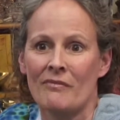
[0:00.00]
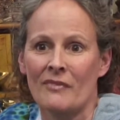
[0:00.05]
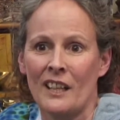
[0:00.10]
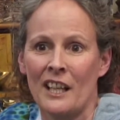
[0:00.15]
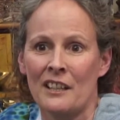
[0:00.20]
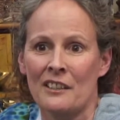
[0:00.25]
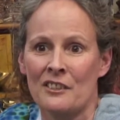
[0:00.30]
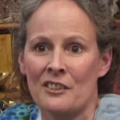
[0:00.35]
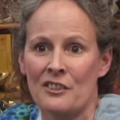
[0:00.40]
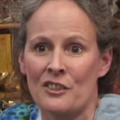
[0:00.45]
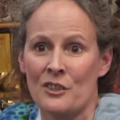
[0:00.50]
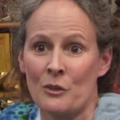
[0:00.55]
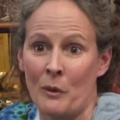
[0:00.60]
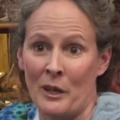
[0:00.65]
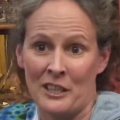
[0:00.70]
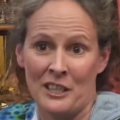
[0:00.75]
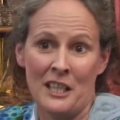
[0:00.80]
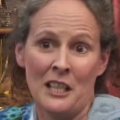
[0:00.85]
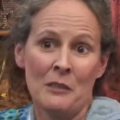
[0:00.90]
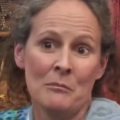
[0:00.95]
And so
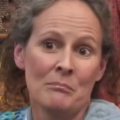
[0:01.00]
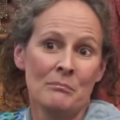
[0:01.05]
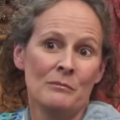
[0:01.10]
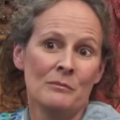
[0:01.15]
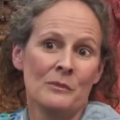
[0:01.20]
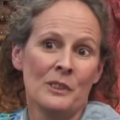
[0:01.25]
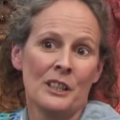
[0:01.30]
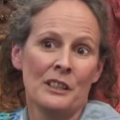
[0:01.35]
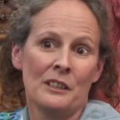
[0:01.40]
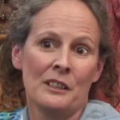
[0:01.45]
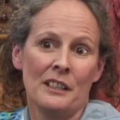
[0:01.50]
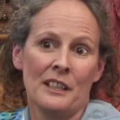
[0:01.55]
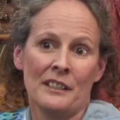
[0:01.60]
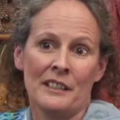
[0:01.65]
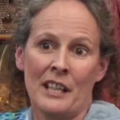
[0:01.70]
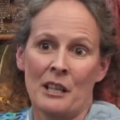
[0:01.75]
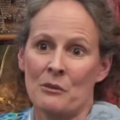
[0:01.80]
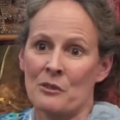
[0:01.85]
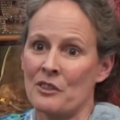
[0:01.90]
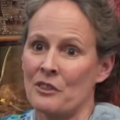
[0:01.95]
I did, and
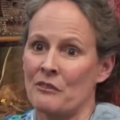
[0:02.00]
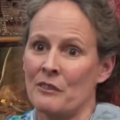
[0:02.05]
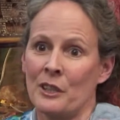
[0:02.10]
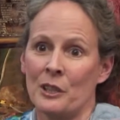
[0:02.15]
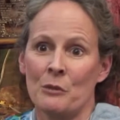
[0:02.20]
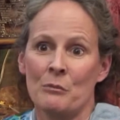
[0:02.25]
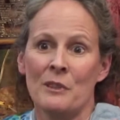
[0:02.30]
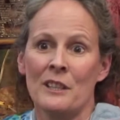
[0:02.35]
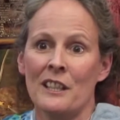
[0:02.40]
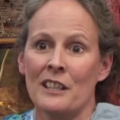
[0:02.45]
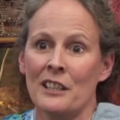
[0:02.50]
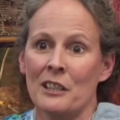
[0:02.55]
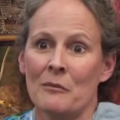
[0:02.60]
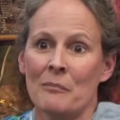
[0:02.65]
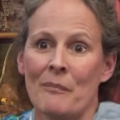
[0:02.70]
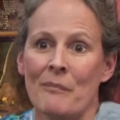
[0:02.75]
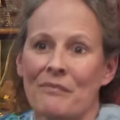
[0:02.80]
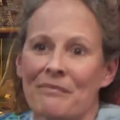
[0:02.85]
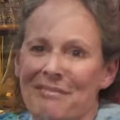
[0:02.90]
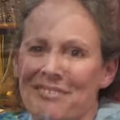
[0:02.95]
that was the very beginning.
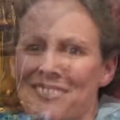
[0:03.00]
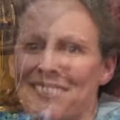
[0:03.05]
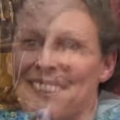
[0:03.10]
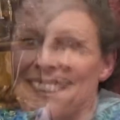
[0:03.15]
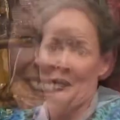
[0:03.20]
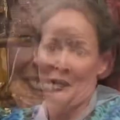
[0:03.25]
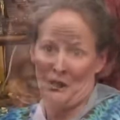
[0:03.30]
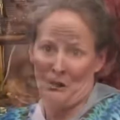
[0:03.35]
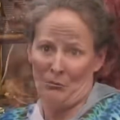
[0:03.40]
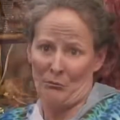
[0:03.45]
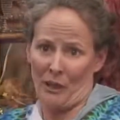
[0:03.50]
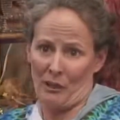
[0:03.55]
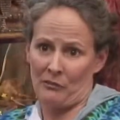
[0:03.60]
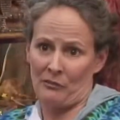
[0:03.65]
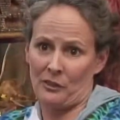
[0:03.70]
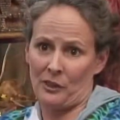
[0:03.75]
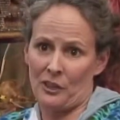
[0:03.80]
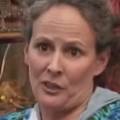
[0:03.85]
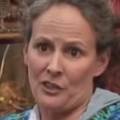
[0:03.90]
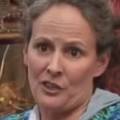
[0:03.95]
My
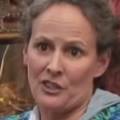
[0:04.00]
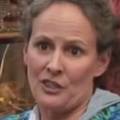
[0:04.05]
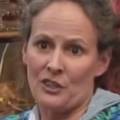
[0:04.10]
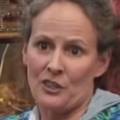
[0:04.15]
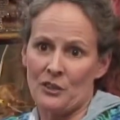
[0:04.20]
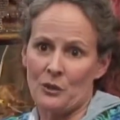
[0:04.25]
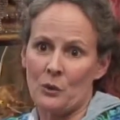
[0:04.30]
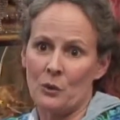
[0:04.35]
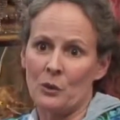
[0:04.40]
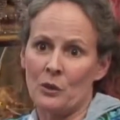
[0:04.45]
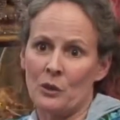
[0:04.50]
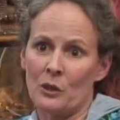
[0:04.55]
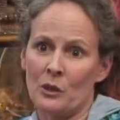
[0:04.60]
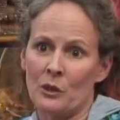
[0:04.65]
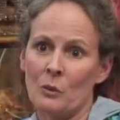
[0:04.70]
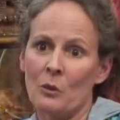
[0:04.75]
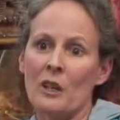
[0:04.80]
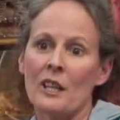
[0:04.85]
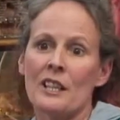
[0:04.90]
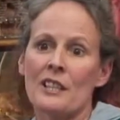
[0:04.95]
first
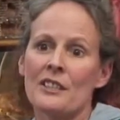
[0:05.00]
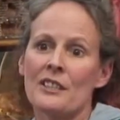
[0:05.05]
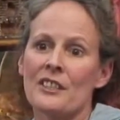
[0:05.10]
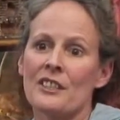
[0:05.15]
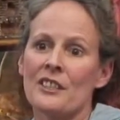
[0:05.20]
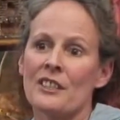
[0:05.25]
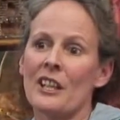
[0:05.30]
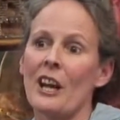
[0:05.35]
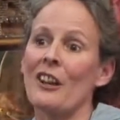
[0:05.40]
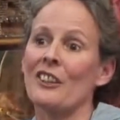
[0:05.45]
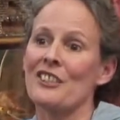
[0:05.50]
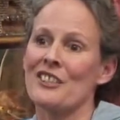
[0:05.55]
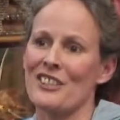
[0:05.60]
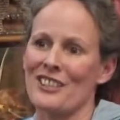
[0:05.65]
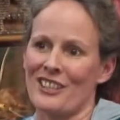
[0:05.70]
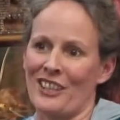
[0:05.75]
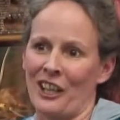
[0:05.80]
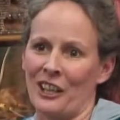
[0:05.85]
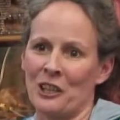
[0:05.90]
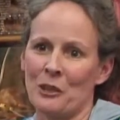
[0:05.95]
store was called
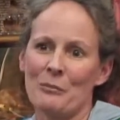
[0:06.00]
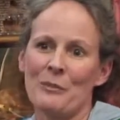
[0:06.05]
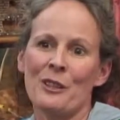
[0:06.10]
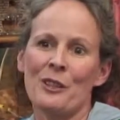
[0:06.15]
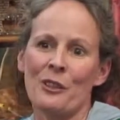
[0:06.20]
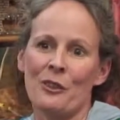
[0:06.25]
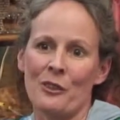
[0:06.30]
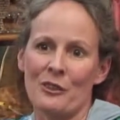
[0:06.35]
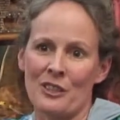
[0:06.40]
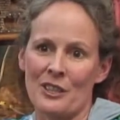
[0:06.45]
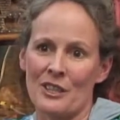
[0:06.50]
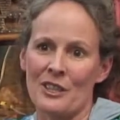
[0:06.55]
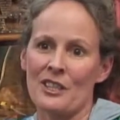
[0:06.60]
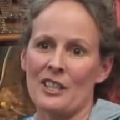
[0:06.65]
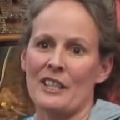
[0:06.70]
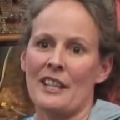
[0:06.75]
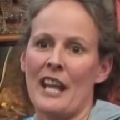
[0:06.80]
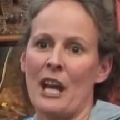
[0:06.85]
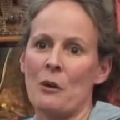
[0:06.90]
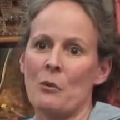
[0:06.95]
Scarlet Begonias,
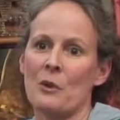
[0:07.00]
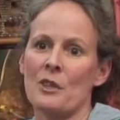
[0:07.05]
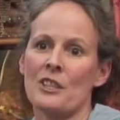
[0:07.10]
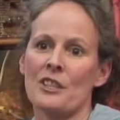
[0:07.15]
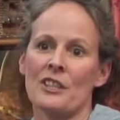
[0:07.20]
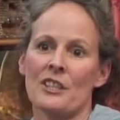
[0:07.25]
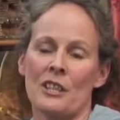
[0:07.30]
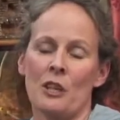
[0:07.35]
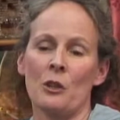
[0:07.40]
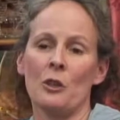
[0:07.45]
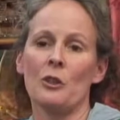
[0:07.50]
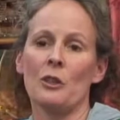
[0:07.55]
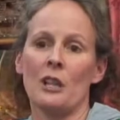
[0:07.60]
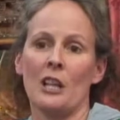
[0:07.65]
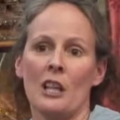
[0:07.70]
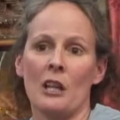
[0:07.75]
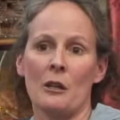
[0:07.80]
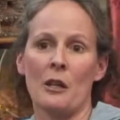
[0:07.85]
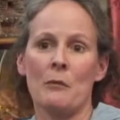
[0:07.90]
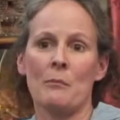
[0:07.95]
and that was,
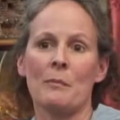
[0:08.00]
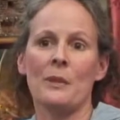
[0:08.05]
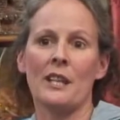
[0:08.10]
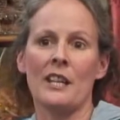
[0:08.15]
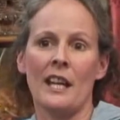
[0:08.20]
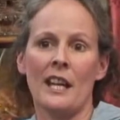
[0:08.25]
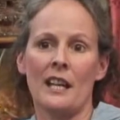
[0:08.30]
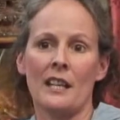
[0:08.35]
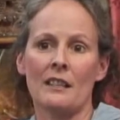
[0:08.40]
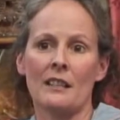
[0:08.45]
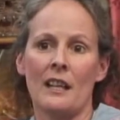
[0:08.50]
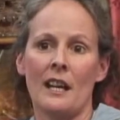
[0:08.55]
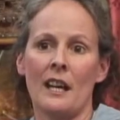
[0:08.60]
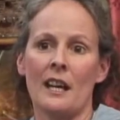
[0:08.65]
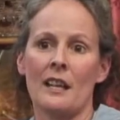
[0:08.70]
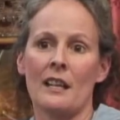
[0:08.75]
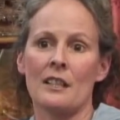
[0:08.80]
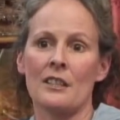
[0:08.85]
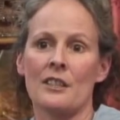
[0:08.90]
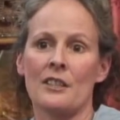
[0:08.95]
it began
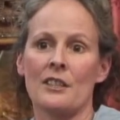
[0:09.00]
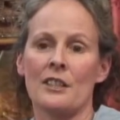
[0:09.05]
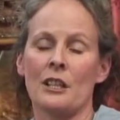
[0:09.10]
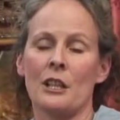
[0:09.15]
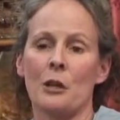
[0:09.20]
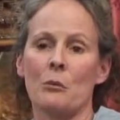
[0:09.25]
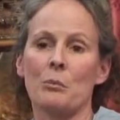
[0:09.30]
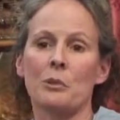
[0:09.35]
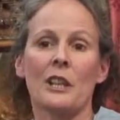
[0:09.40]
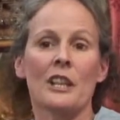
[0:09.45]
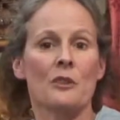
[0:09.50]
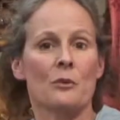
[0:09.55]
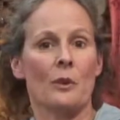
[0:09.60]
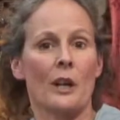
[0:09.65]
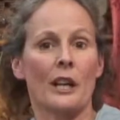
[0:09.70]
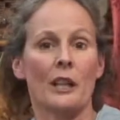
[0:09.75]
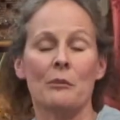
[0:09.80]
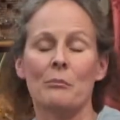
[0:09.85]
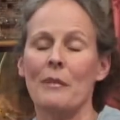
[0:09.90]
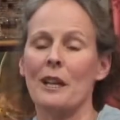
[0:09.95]
as a place
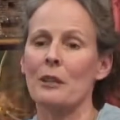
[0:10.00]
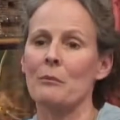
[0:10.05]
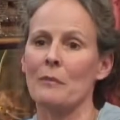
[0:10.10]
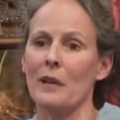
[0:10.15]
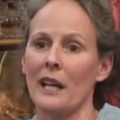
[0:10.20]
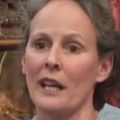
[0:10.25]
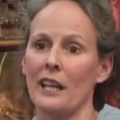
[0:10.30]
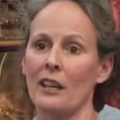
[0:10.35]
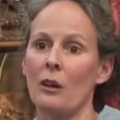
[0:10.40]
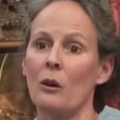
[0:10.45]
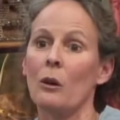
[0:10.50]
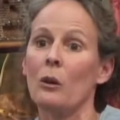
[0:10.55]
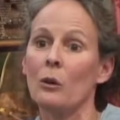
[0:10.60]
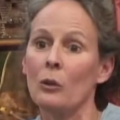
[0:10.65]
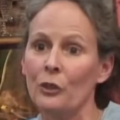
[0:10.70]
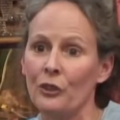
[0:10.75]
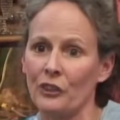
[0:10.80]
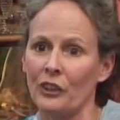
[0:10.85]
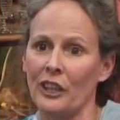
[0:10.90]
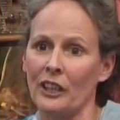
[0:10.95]
where I could make my
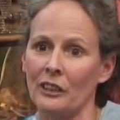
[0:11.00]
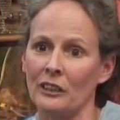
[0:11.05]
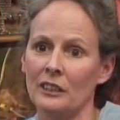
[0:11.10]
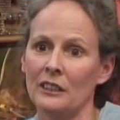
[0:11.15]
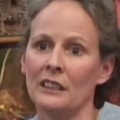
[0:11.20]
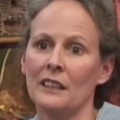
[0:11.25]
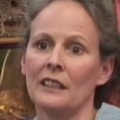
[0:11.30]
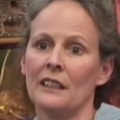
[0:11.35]
wholesale